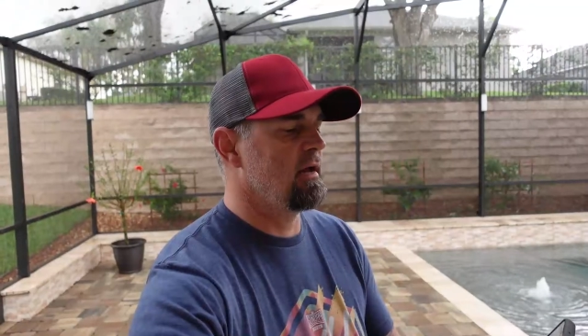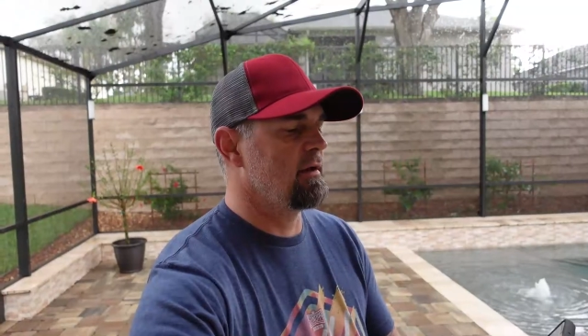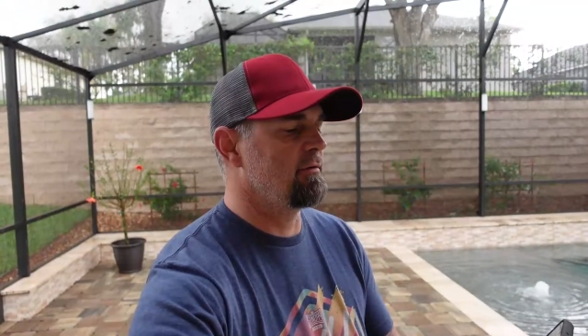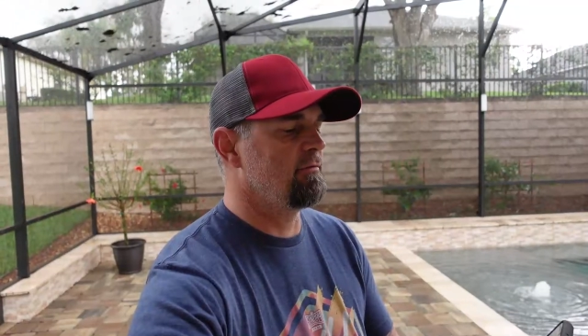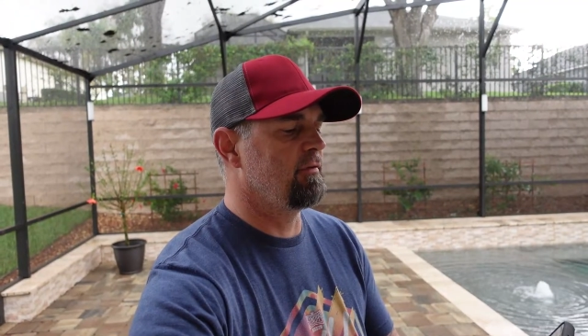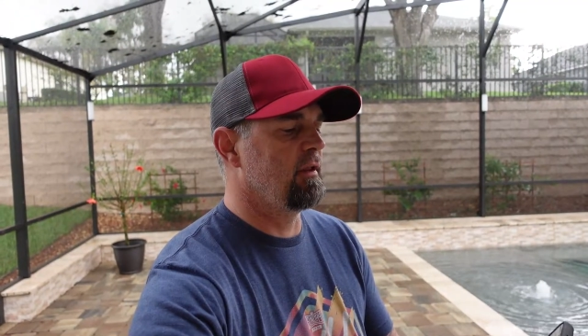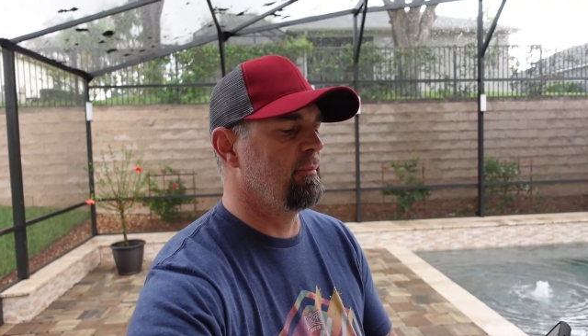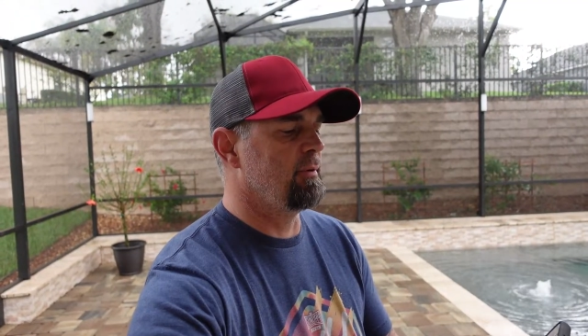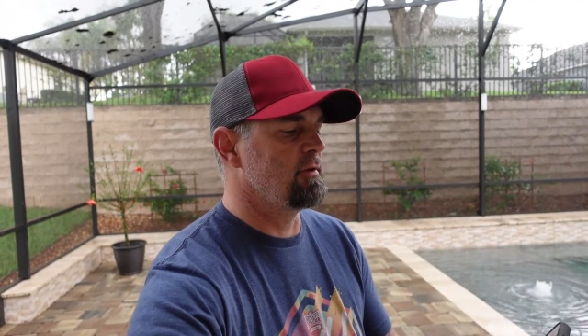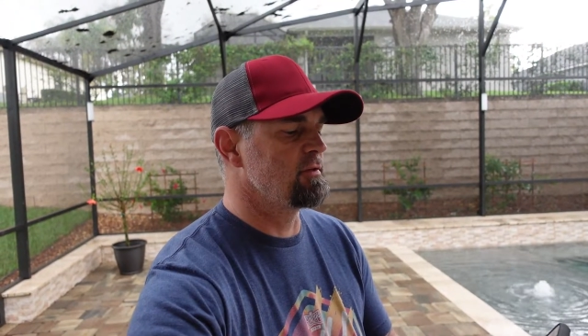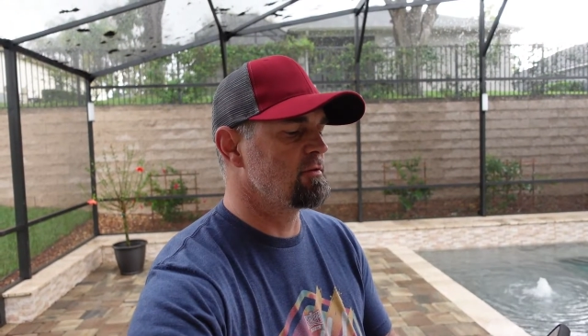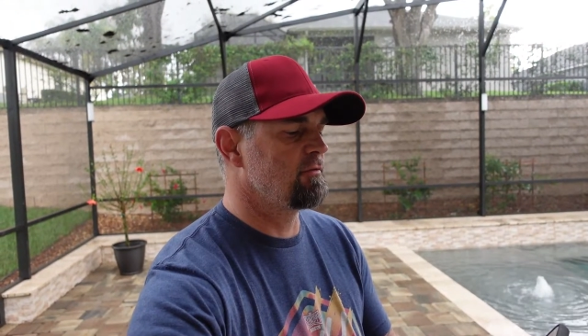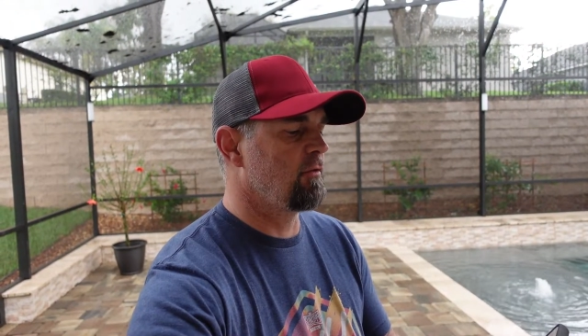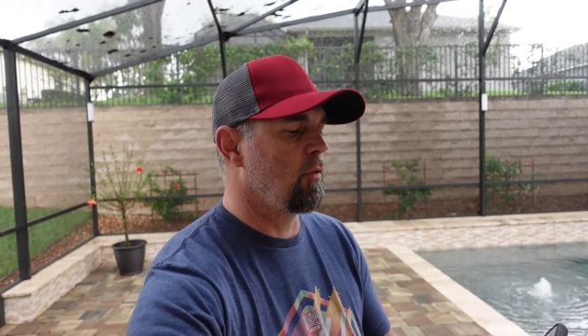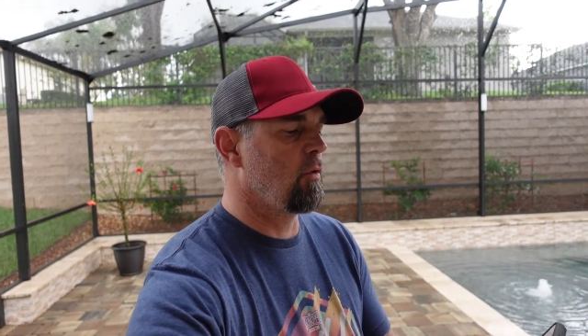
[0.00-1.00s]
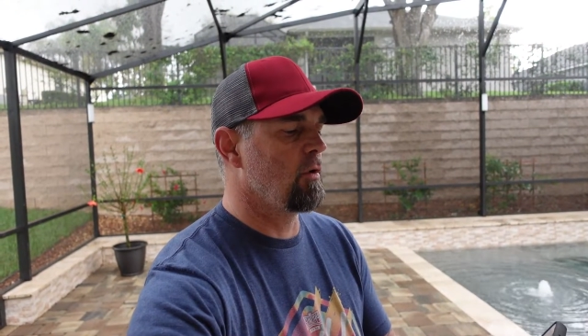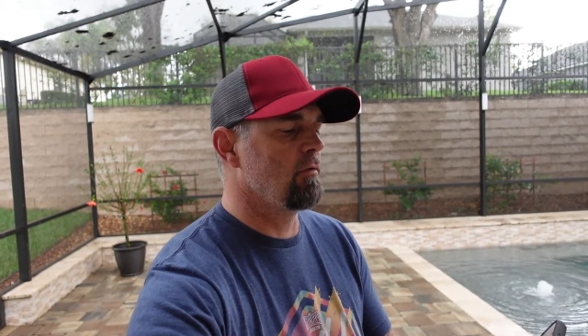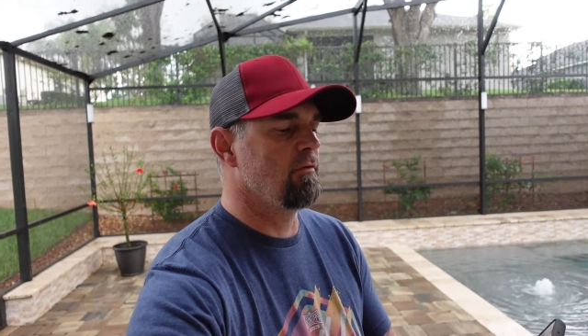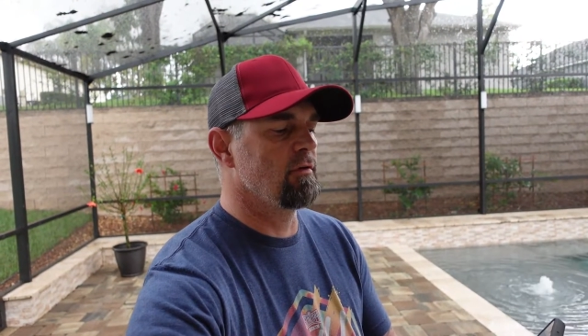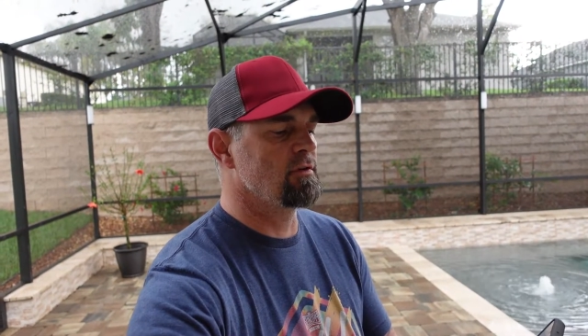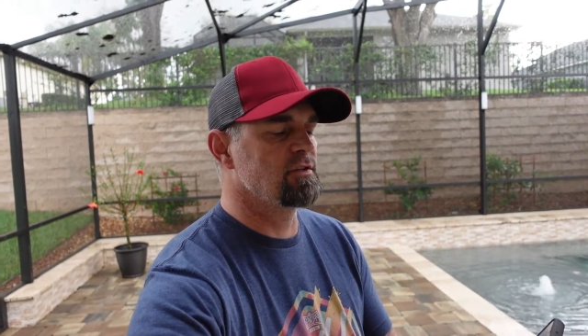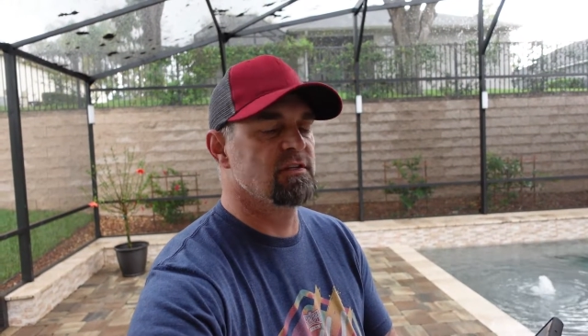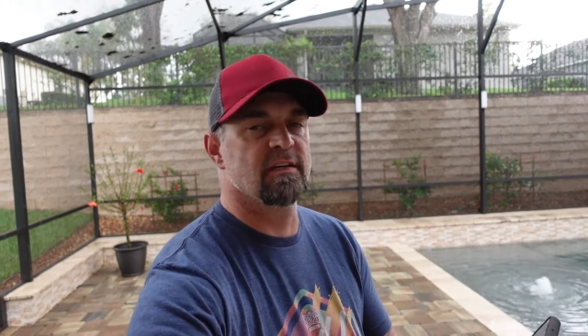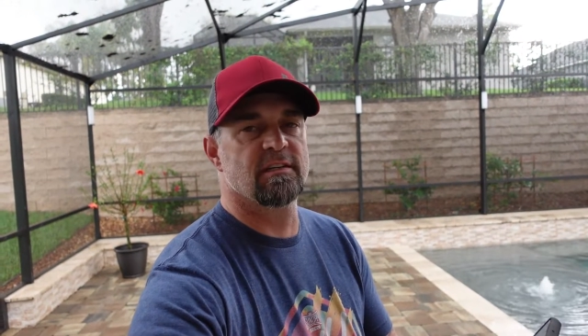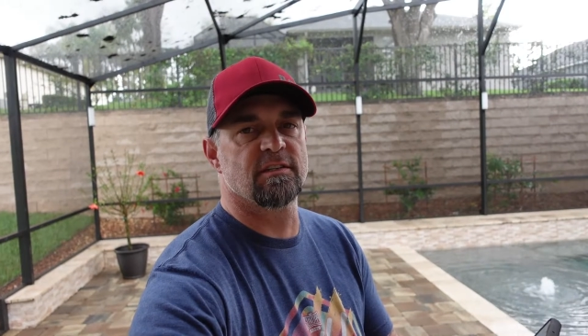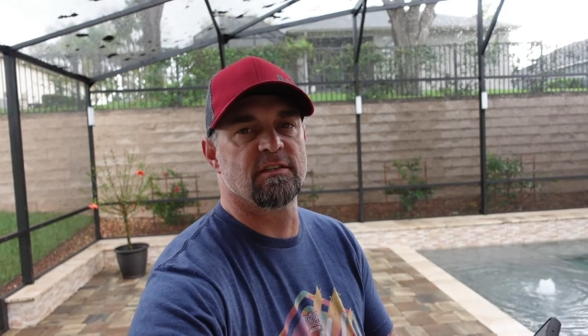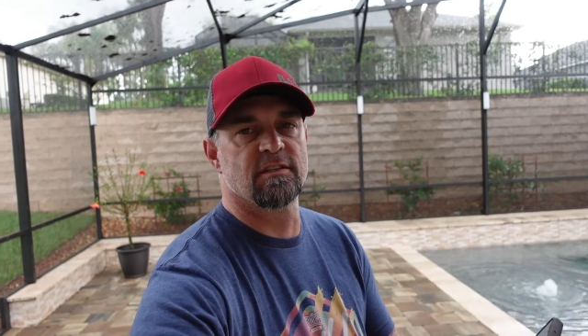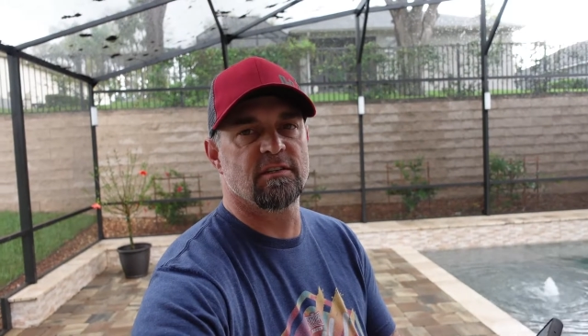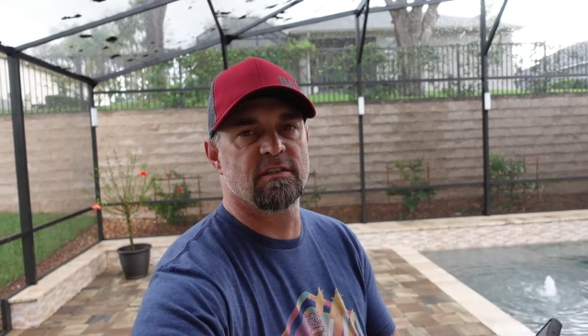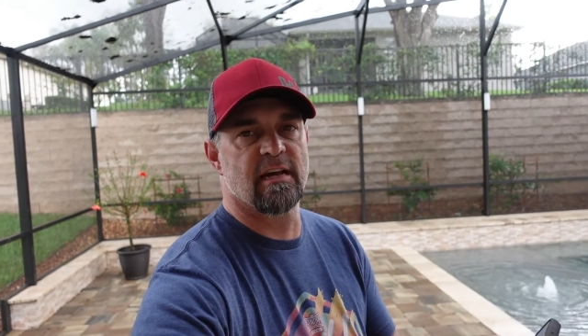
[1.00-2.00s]
out of Philippians 4, verse 6
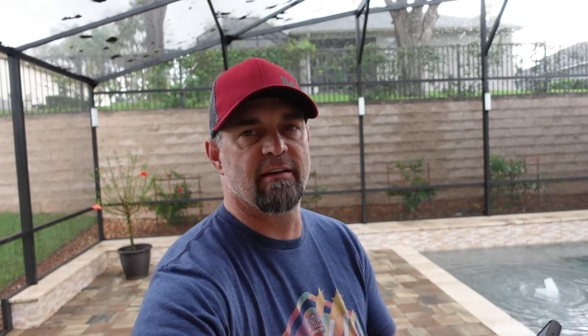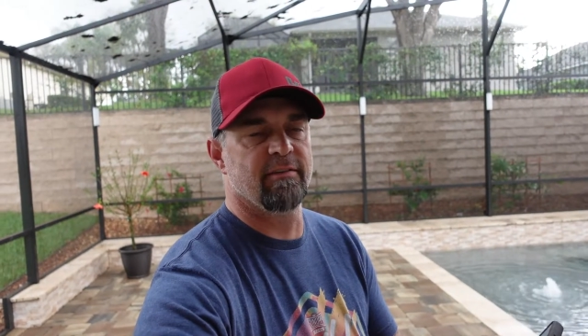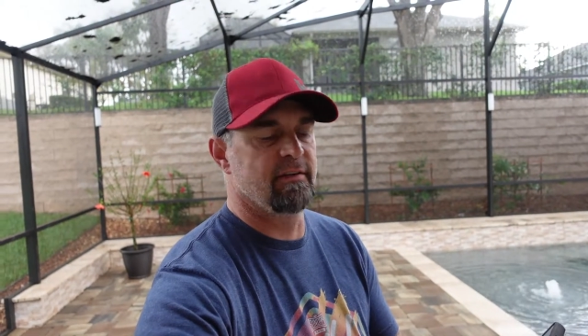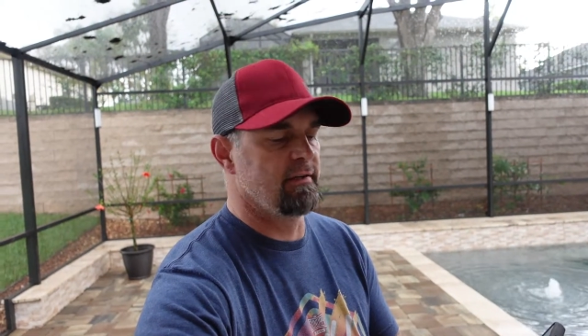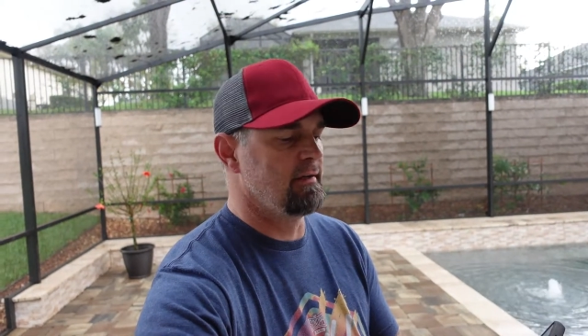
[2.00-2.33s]
and 7.